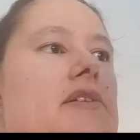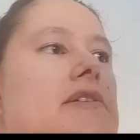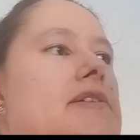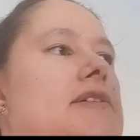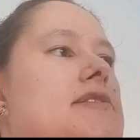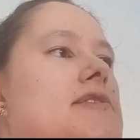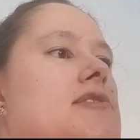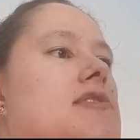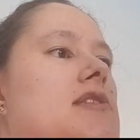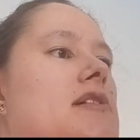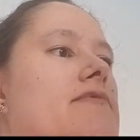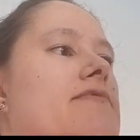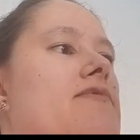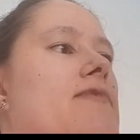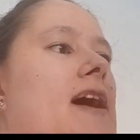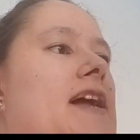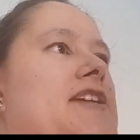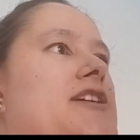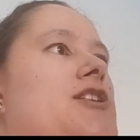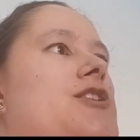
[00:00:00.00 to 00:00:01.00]
It's
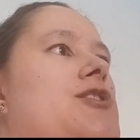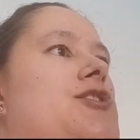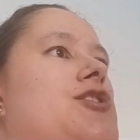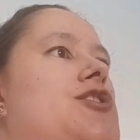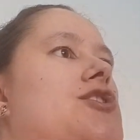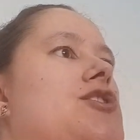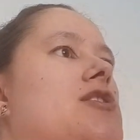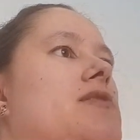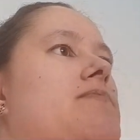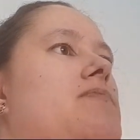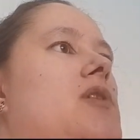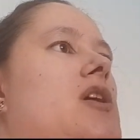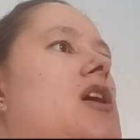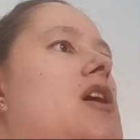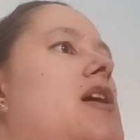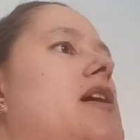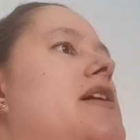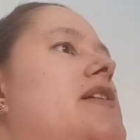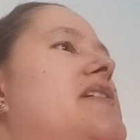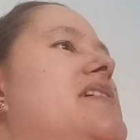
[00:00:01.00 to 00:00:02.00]
Vanished
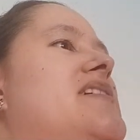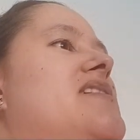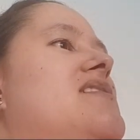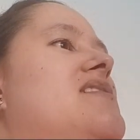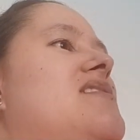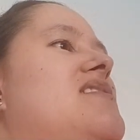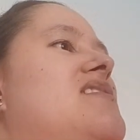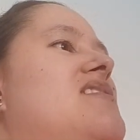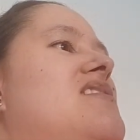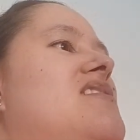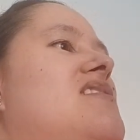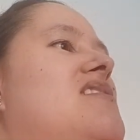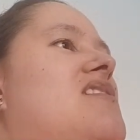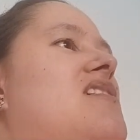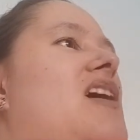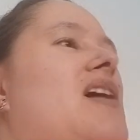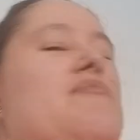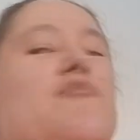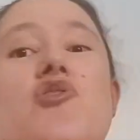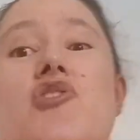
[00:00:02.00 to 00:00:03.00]
by,
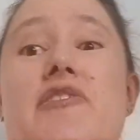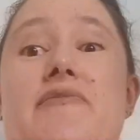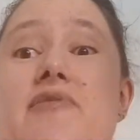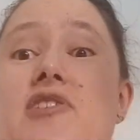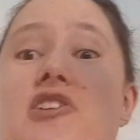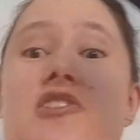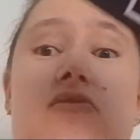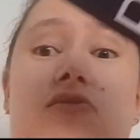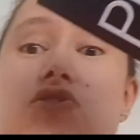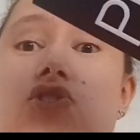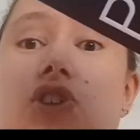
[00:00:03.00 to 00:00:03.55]
I'm not even going to